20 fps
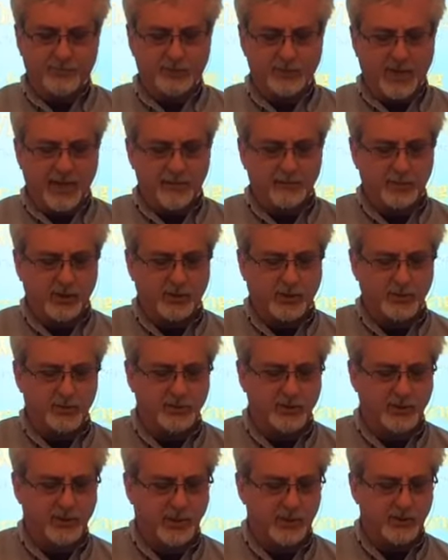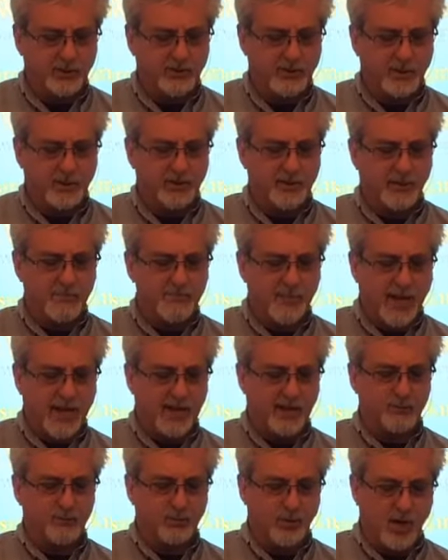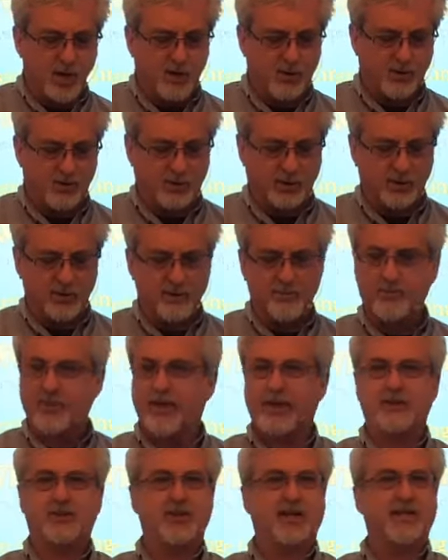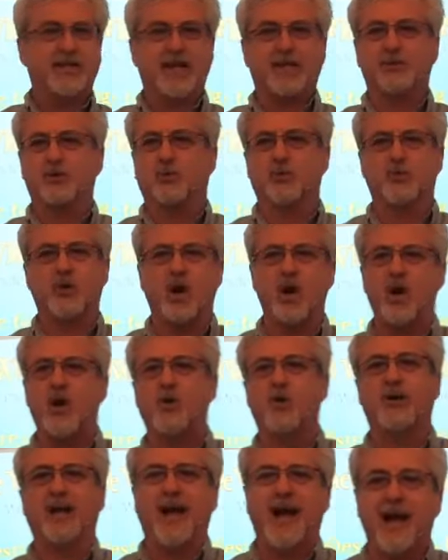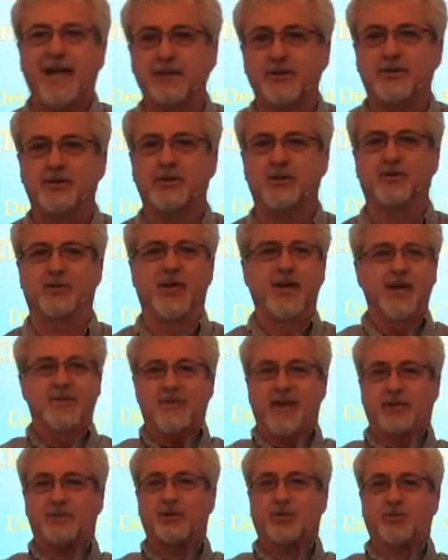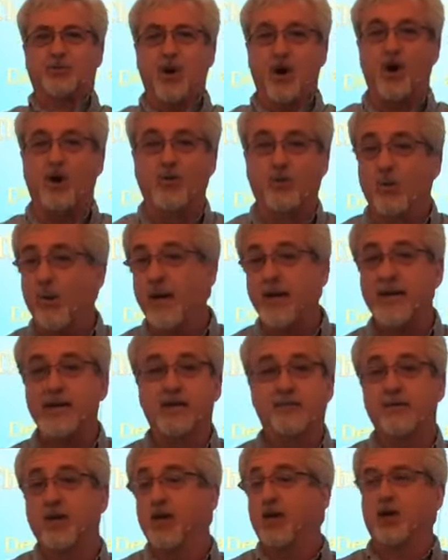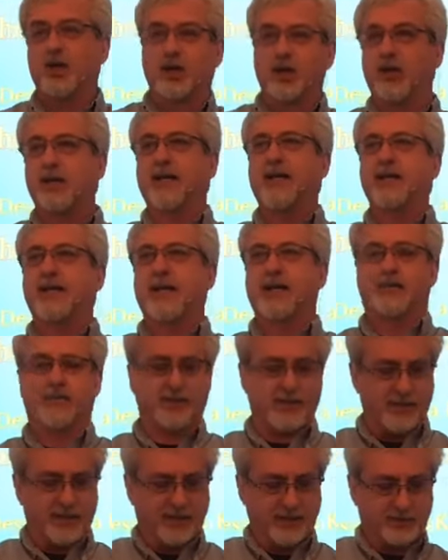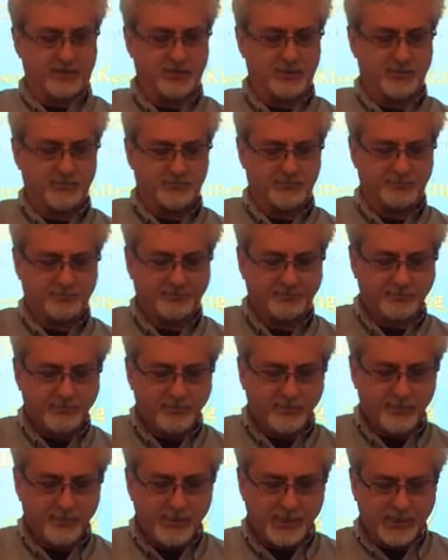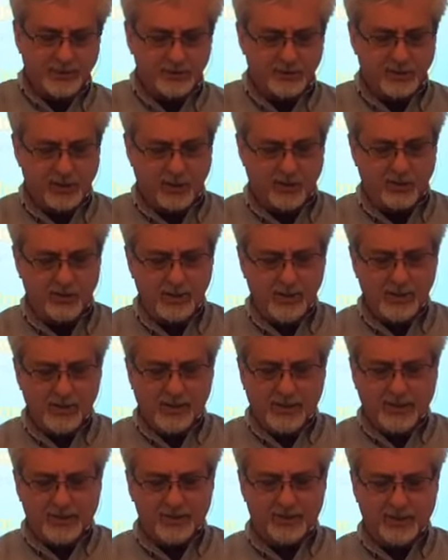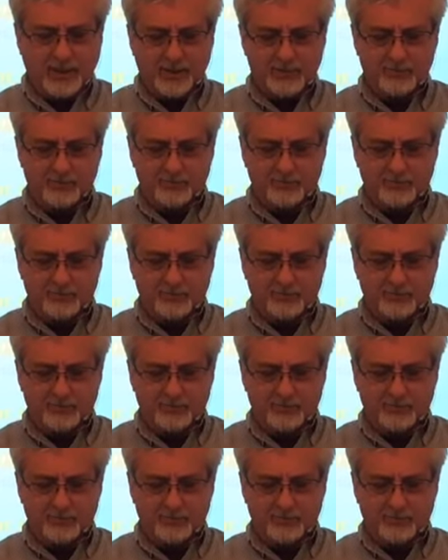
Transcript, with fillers: Samuel considered their demand wrong. He said, That's a wrong attitude. That's a wrong way of looking at things. And so he said,